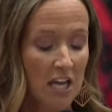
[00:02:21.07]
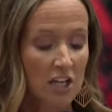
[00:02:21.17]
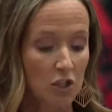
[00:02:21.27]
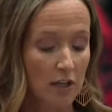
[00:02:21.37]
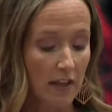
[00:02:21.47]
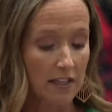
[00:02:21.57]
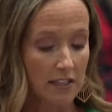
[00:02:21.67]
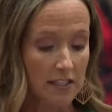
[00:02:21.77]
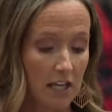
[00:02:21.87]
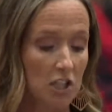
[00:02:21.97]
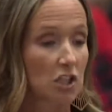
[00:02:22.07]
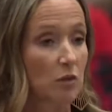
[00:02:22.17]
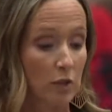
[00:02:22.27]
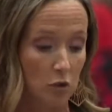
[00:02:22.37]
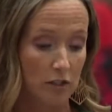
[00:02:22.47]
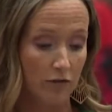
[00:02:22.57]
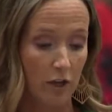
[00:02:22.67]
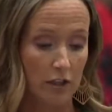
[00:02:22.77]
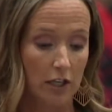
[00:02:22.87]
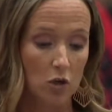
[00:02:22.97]
During that discussion, which was
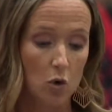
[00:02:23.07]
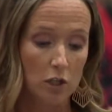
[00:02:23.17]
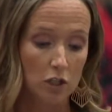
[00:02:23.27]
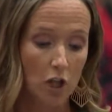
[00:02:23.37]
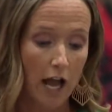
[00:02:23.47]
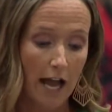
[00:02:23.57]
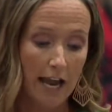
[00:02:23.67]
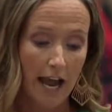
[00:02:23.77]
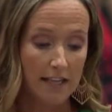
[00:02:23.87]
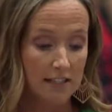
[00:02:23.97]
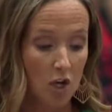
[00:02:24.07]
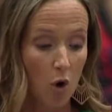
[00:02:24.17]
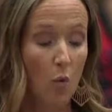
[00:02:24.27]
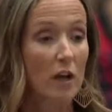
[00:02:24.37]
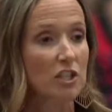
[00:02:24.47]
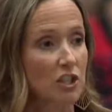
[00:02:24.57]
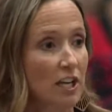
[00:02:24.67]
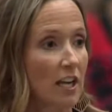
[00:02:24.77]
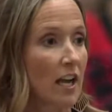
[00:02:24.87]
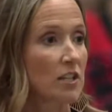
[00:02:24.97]
friendly and cordial, I asked what
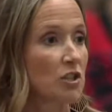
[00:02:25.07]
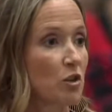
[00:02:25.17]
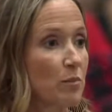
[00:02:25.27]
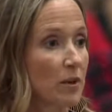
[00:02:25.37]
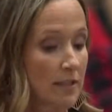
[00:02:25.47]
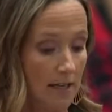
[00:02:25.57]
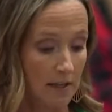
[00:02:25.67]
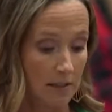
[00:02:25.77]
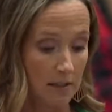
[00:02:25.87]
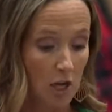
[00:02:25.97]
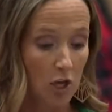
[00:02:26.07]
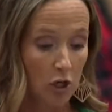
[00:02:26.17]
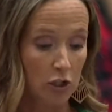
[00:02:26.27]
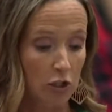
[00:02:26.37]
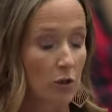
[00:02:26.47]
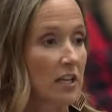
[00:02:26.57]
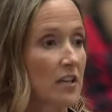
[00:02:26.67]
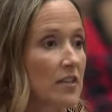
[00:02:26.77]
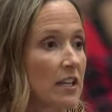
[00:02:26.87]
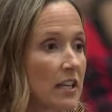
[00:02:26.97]
she, as superintendent, could do to
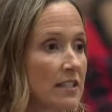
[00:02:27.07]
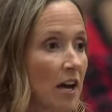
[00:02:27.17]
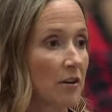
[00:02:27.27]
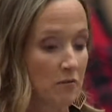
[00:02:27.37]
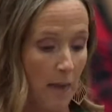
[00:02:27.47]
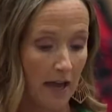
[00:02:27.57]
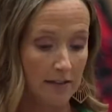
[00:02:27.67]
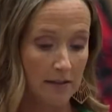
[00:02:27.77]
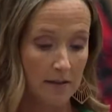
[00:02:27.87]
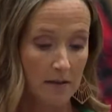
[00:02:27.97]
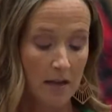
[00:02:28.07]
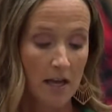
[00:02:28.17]
get the kids out of masks.